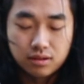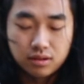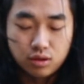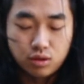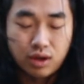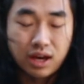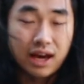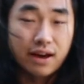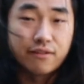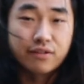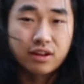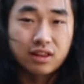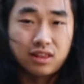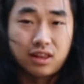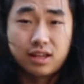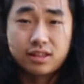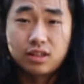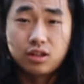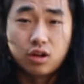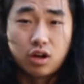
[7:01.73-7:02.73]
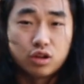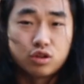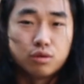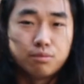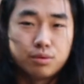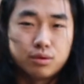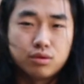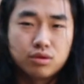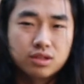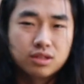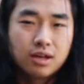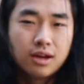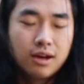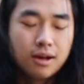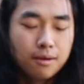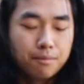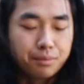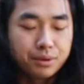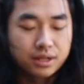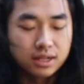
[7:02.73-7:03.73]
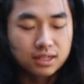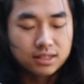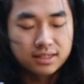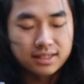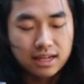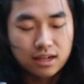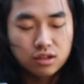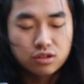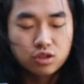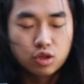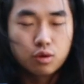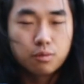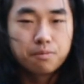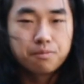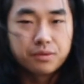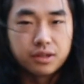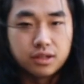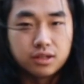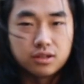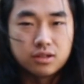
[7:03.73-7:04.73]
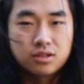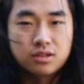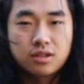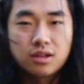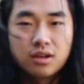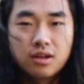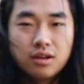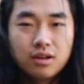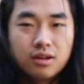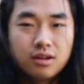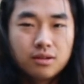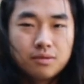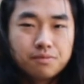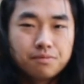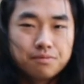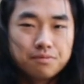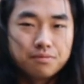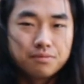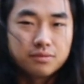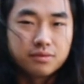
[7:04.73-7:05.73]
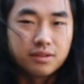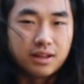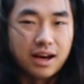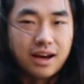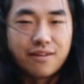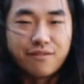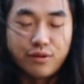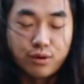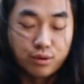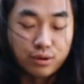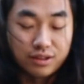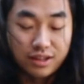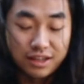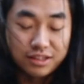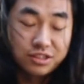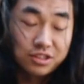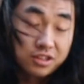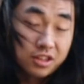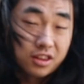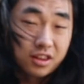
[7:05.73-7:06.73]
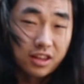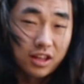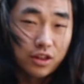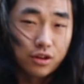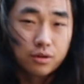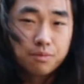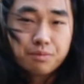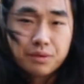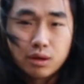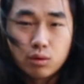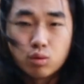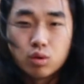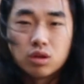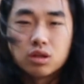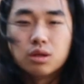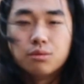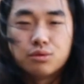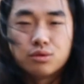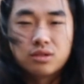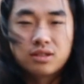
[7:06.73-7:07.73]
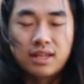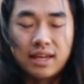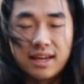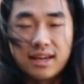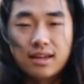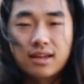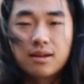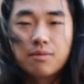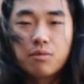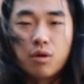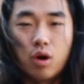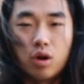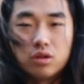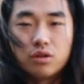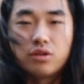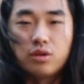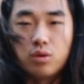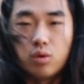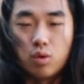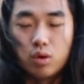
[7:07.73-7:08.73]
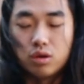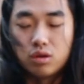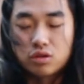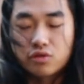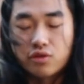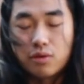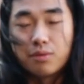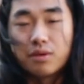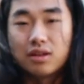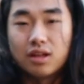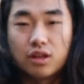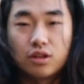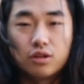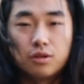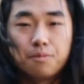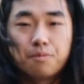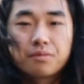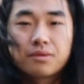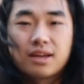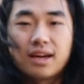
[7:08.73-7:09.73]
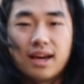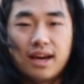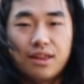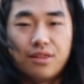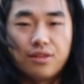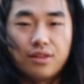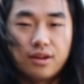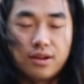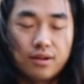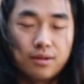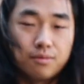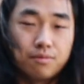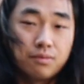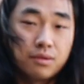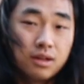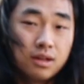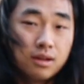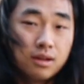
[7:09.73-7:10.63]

you have collected on your boots, because saddle soap is not very nice to the leather. It will take all of the oils from the leather and then